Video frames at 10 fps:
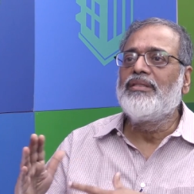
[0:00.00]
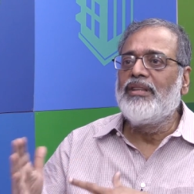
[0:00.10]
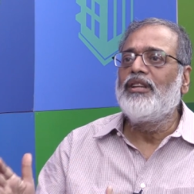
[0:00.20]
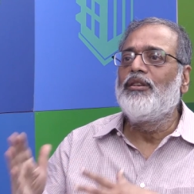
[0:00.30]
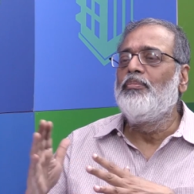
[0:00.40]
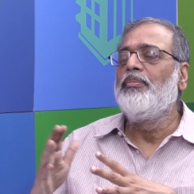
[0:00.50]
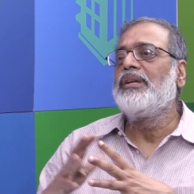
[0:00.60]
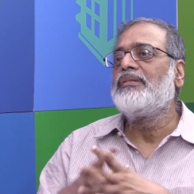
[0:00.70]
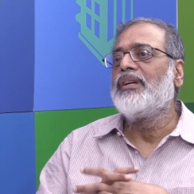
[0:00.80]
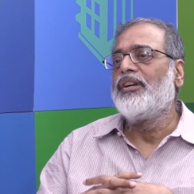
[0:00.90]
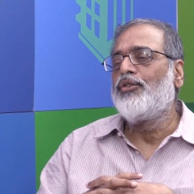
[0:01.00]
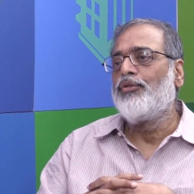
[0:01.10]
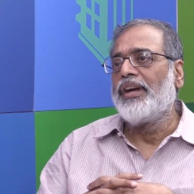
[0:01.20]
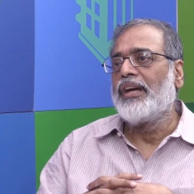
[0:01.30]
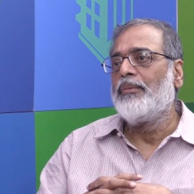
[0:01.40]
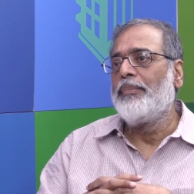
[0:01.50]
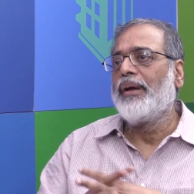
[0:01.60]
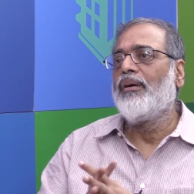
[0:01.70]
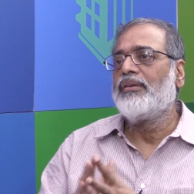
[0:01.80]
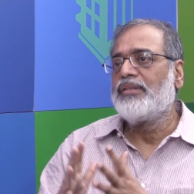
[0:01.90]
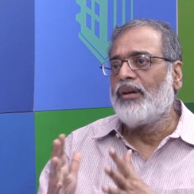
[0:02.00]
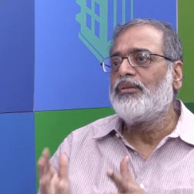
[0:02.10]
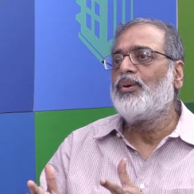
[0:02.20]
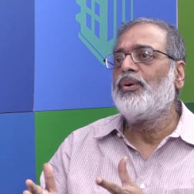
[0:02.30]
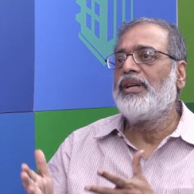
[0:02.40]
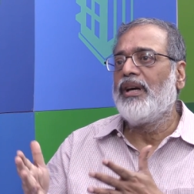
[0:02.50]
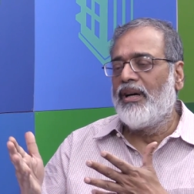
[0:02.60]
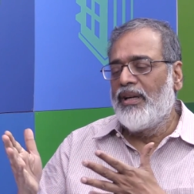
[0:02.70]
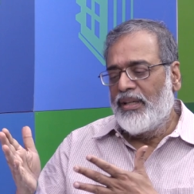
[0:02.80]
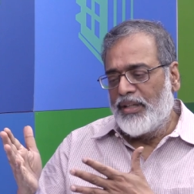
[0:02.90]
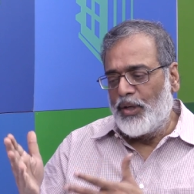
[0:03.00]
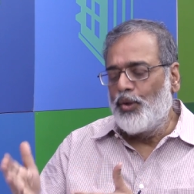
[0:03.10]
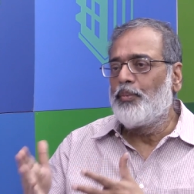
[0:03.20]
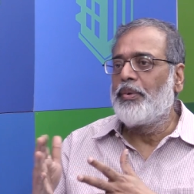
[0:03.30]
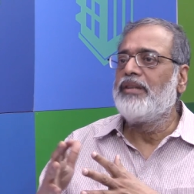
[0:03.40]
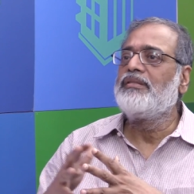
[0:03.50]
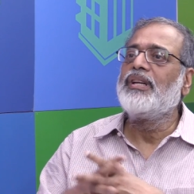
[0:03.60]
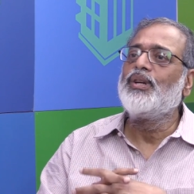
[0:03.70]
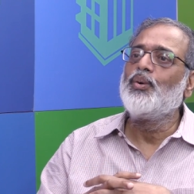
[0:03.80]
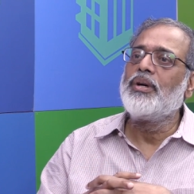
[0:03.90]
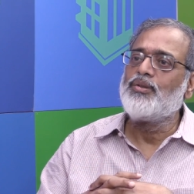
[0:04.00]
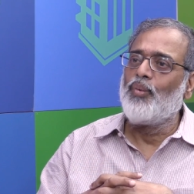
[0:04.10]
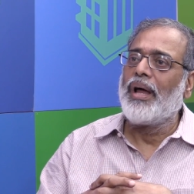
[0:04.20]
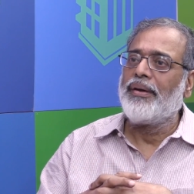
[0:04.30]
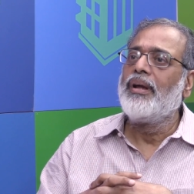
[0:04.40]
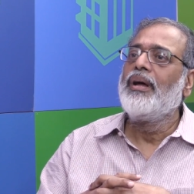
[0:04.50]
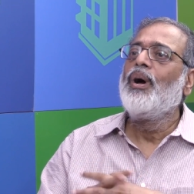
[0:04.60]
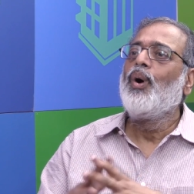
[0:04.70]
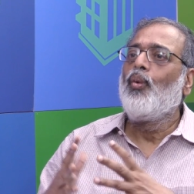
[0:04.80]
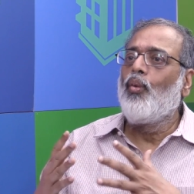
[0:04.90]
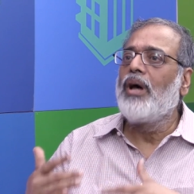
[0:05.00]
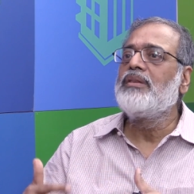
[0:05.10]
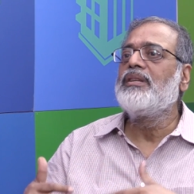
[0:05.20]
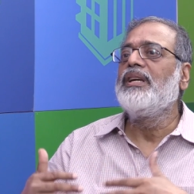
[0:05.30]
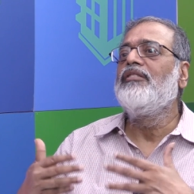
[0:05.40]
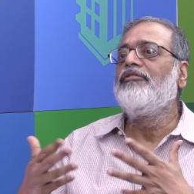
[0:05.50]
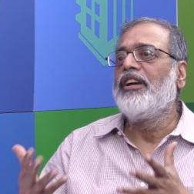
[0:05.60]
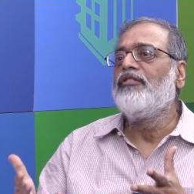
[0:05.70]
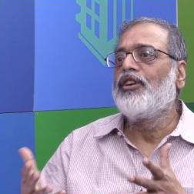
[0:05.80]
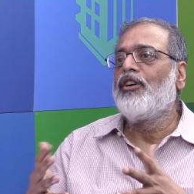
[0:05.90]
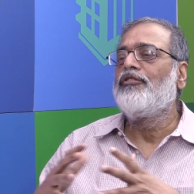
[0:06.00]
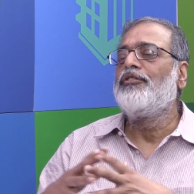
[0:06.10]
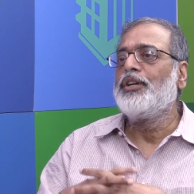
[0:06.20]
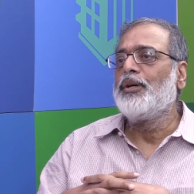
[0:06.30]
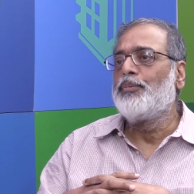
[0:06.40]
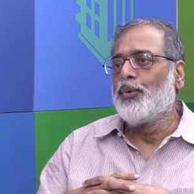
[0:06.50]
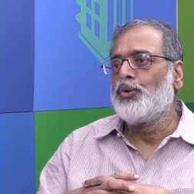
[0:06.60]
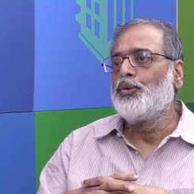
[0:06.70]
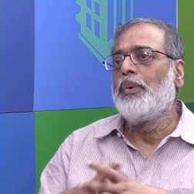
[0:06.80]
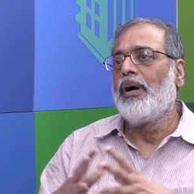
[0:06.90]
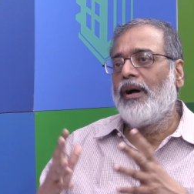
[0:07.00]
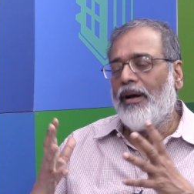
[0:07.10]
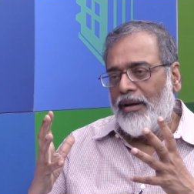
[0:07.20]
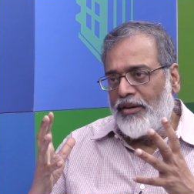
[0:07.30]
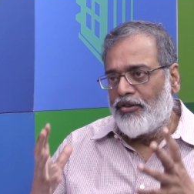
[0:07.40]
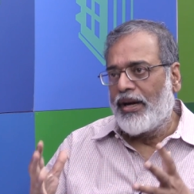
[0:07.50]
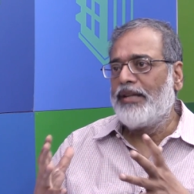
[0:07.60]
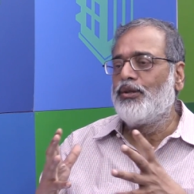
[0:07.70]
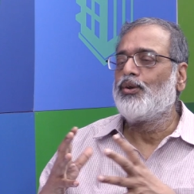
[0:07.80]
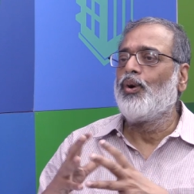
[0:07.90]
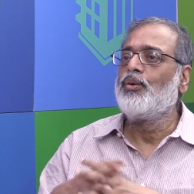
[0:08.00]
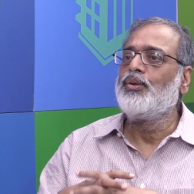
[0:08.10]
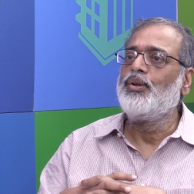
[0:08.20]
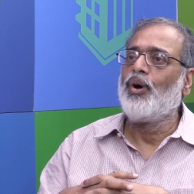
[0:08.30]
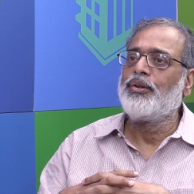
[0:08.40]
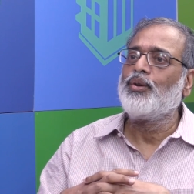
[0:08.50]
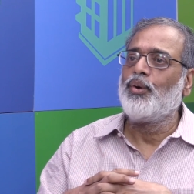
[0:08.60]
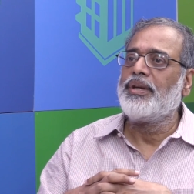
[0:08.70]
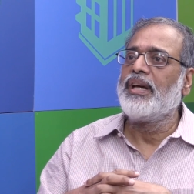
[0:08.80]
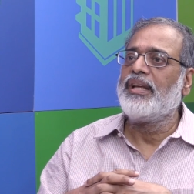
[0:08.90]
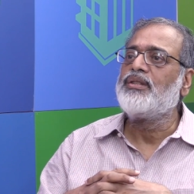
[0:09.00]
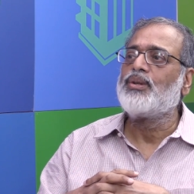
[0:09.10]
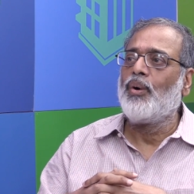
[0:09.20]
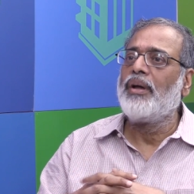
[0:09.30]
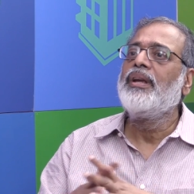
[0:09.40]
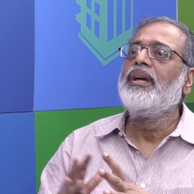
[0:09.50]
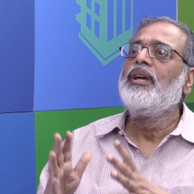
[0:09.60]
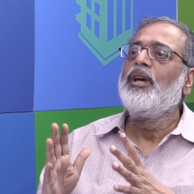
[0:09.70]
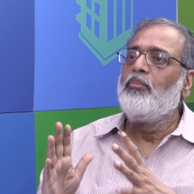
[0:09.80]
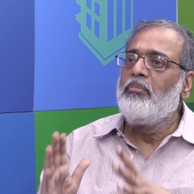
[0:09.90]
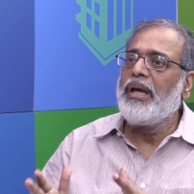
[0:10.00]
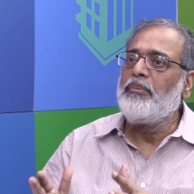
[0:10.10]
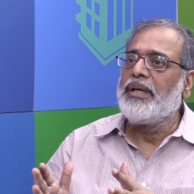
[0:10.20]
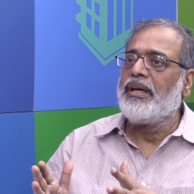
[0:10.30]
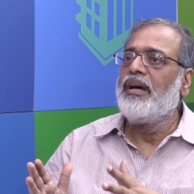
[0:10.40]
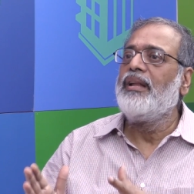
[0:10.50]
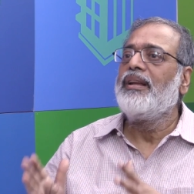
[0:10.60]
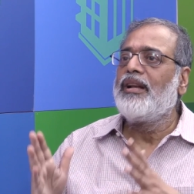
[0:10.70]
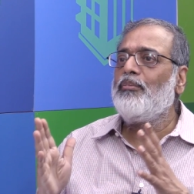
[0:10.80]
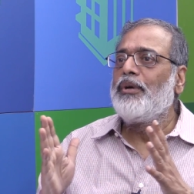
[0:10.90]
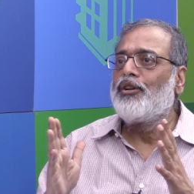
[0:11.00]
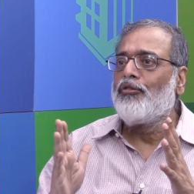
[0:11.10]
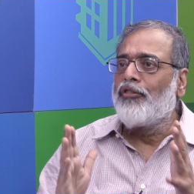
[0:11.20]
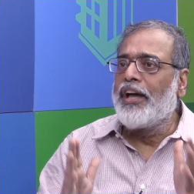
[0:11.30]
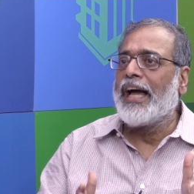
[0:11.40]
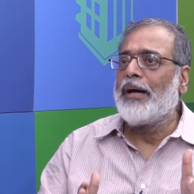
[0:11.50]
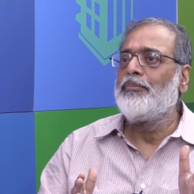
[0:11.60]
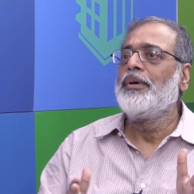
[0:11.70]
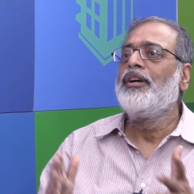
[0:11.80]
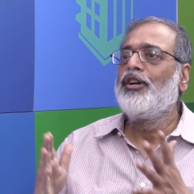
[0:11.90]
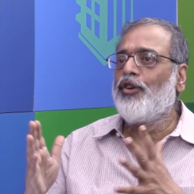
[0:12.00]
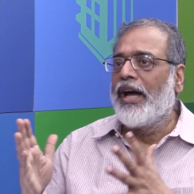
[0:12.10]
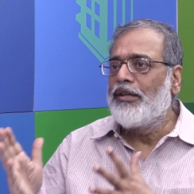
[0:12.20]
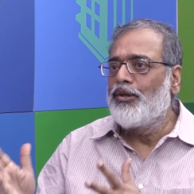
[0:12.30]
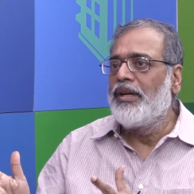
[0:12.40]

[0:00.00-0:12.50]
did miss a trick because South Korea, the new president who has won, was in favor of reapproachment, trying to talk to North Korea and so on. Maybe a little bit of gap, trying to